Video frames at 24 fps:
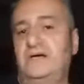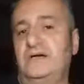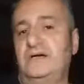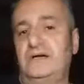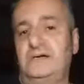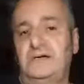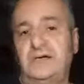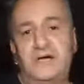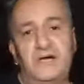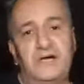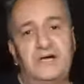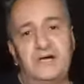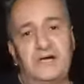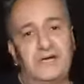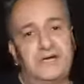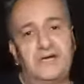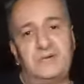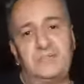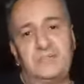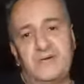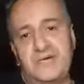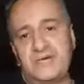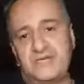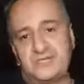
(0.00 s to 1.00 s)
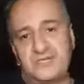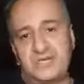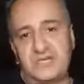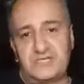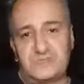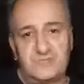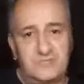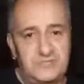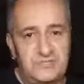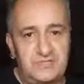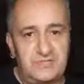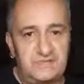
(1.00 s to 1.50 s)
I don't make
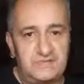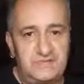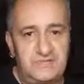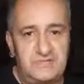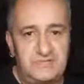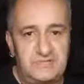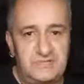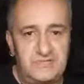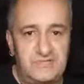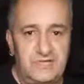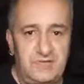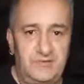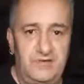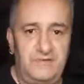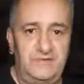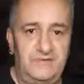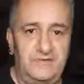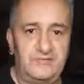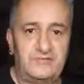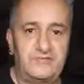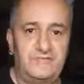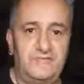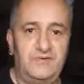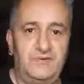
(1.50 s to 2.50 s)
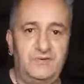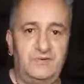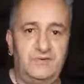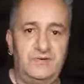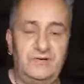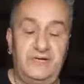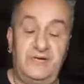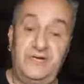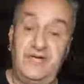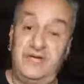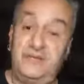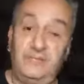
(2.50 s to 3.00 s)
judgments on things there's no evidence for,
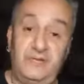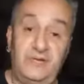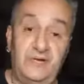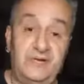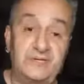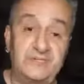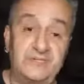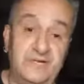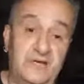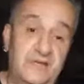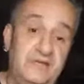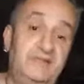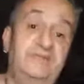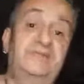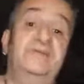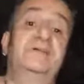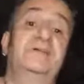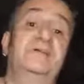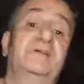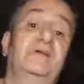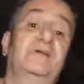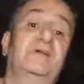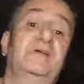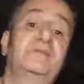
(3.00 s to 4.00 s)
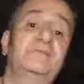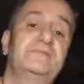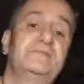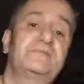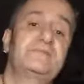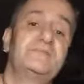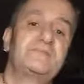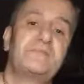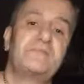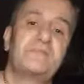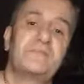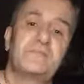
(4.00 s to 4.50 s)
and that applies to anything in life.
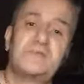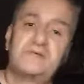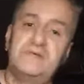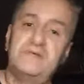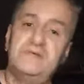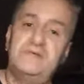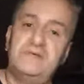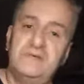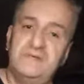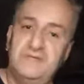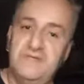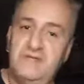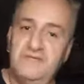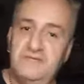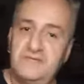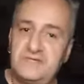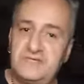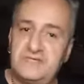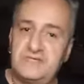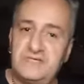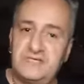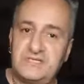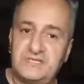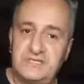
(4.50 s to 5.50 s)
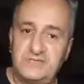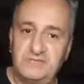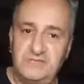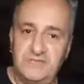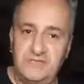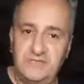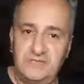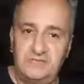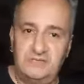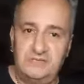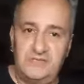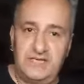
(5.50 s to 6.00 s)
The evidence has to be
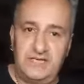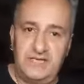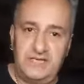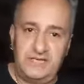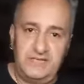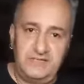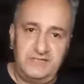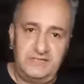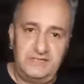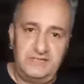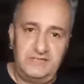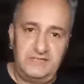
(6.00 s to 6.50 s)
compelling.